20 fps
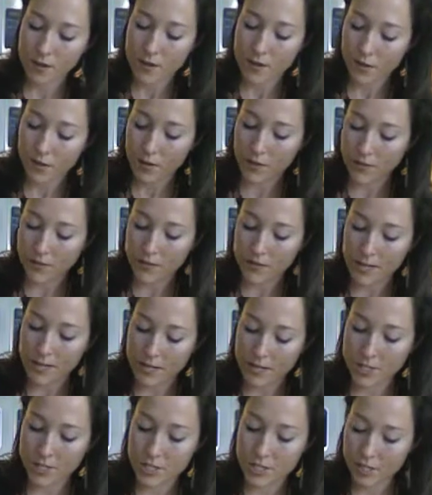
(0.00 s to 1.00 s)
along the
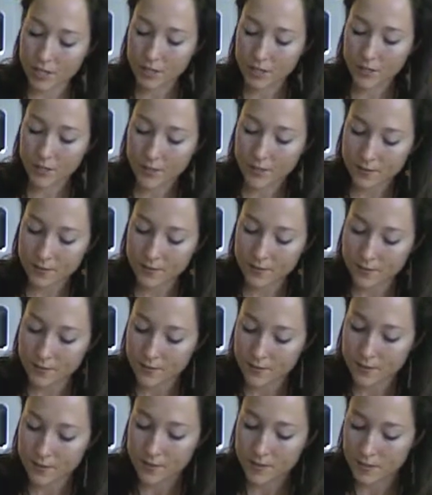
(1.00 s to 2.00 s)
edge here
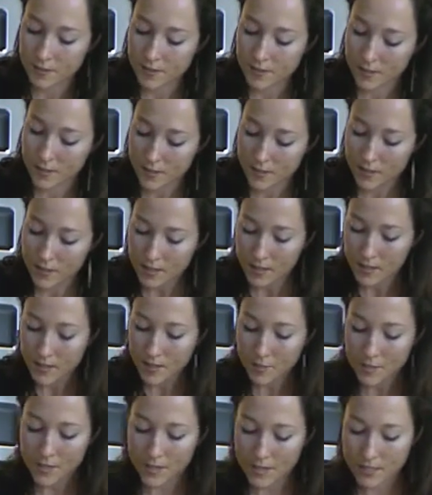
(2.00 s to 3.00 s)

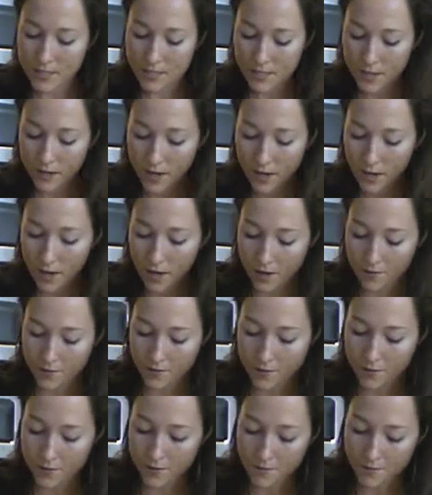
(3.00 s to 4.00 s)
and begin to cut off
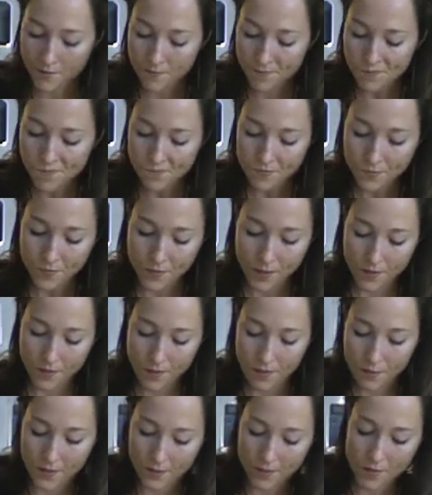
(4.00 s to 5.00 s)
the
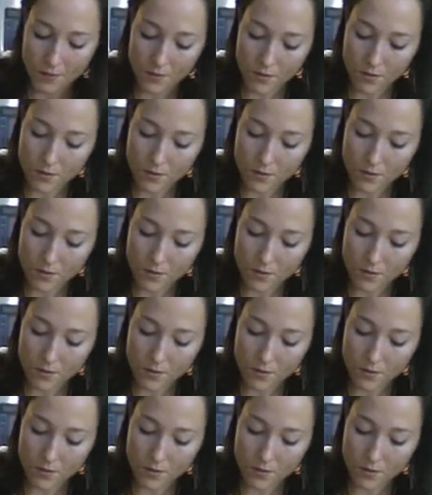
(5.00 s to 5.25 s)
peel.